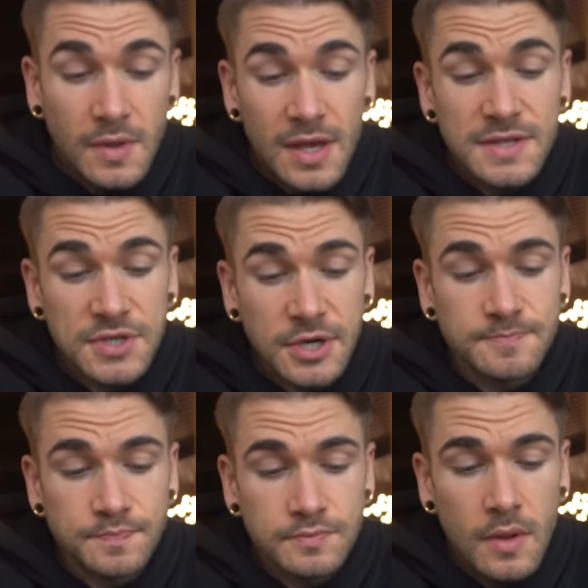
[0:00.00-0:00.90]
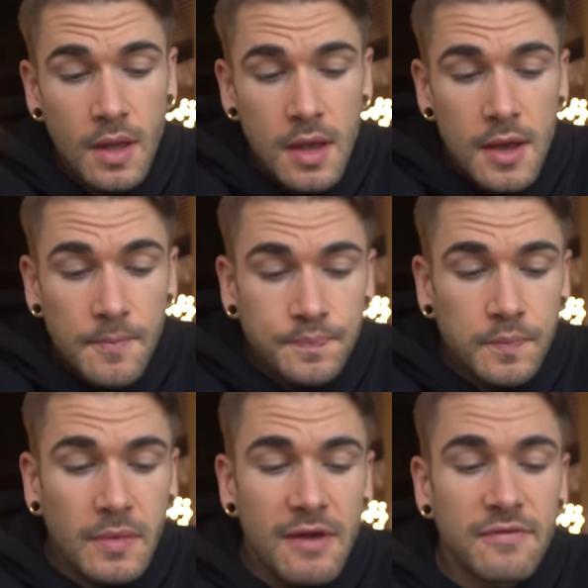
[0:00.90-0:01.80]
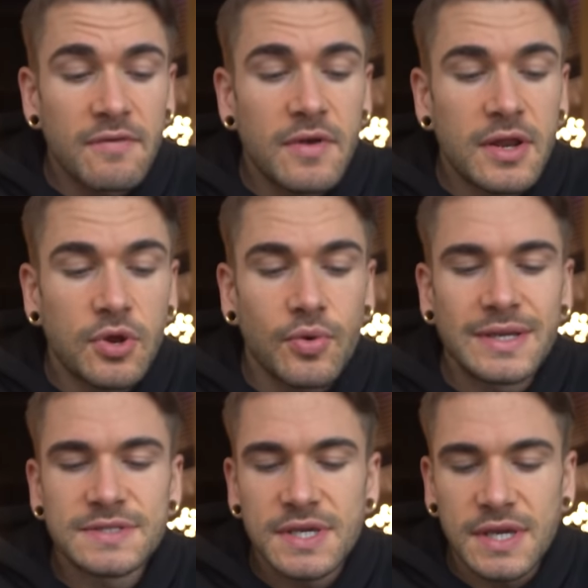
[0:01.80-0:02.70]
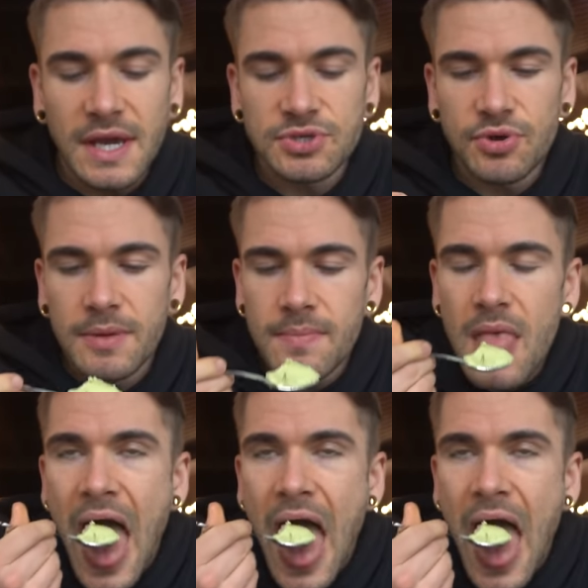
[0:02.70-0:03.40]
it is good. If you've never had a green tea ice cream,